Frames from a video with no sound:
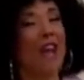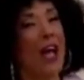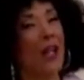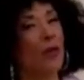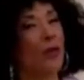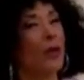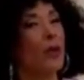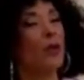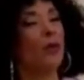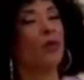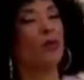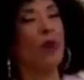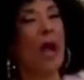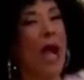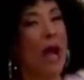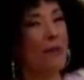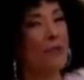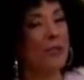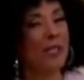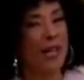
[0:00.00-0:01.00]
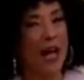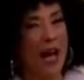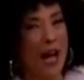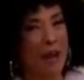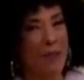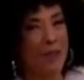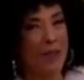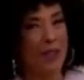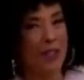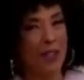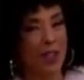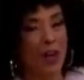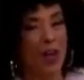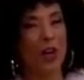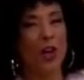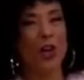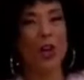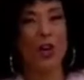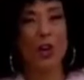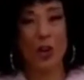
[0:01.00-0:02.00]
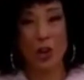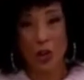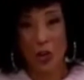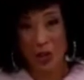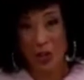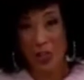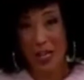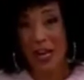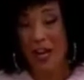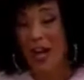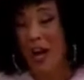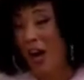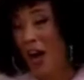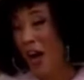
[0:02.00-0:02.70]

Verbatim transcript: Valerie wraps up her